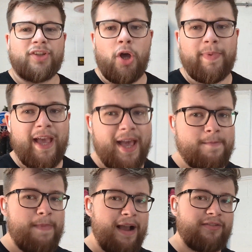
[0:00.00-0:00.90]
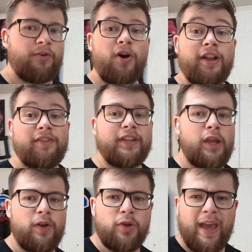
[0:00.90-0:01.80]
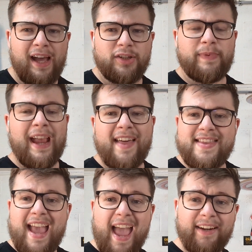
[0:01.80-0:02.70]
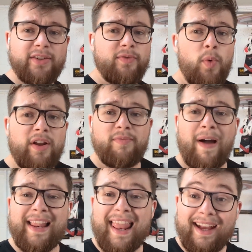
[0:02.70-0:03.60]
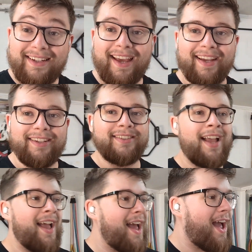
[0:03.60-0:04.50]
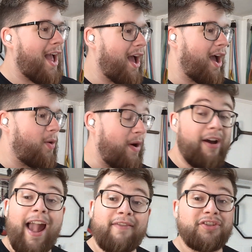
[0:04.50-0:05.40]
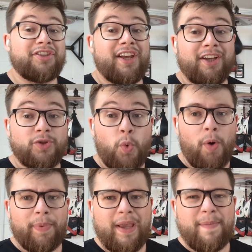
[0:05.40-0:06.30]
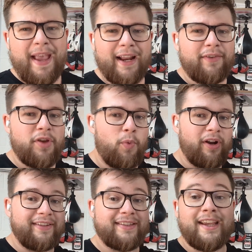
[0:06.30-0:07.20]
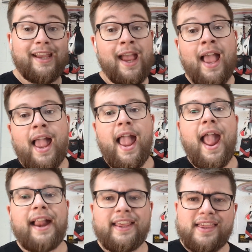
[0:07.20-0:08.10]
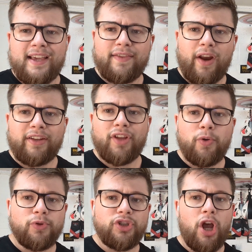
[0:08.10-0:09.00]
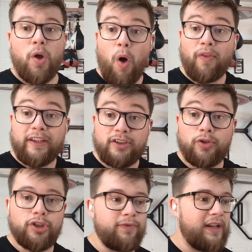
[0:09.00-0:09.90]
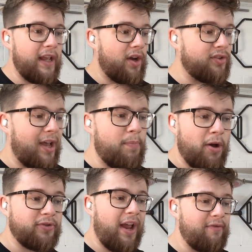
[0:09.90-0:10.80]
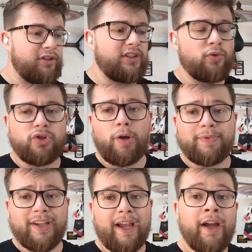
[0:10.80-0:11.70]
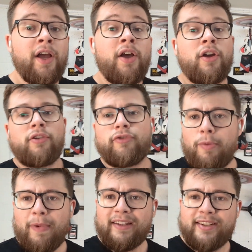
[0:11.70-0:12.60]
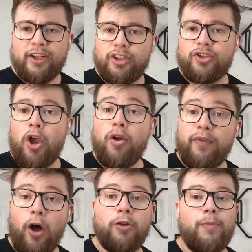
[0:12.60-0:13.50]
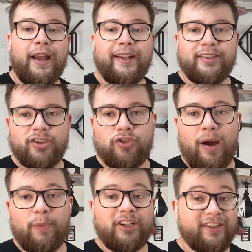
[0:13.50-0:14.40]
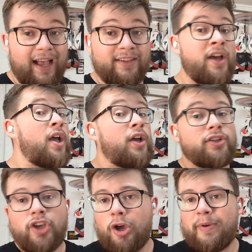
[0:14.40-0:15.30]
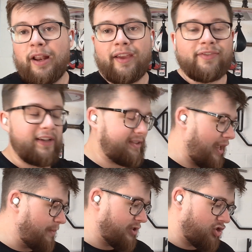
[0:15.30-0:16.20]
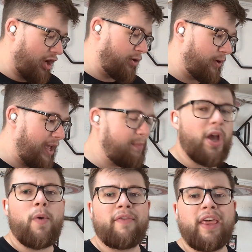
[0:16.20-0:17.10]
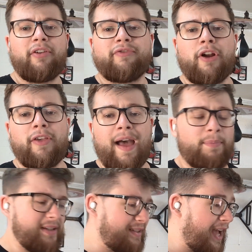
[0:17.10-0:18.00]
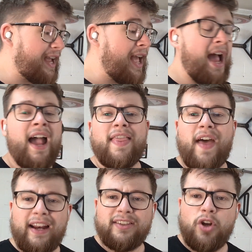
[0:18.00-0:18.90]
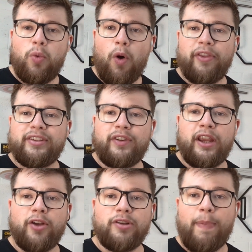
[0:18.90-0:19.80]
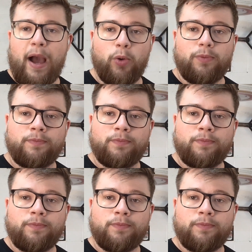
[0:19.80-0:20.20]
Toby here, back for another video, and you catch me at the end of one of my leg days, where I have just hit a squat PB. And if you want to see anything that I don't show on these YouTube videos, I post every single top set from my sessions over on my Instagram, which is at Toby Lively, same as the channel name. Go over there and follow that. But today, that is not what this video is about.